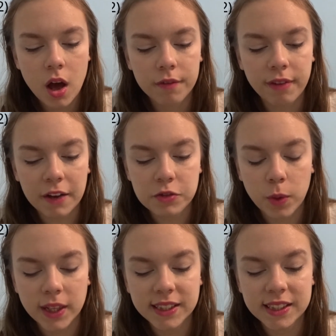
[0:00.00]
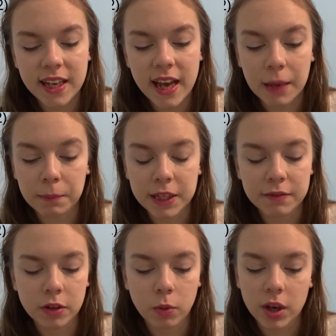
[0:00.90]
5.20, I'm
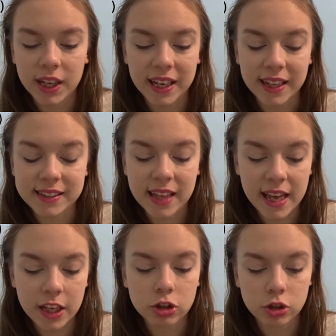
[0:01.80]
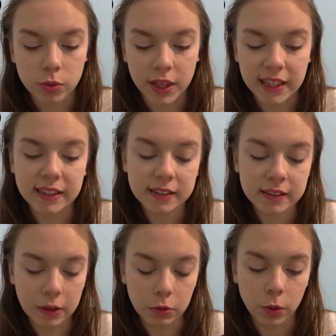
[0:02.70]
leaving work and it's 8, so it's
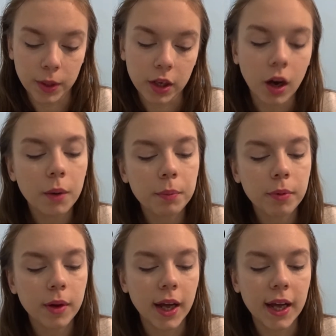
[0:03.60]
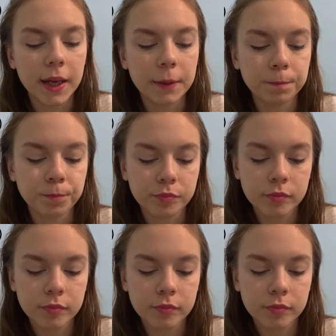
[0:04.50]
still going up. Um,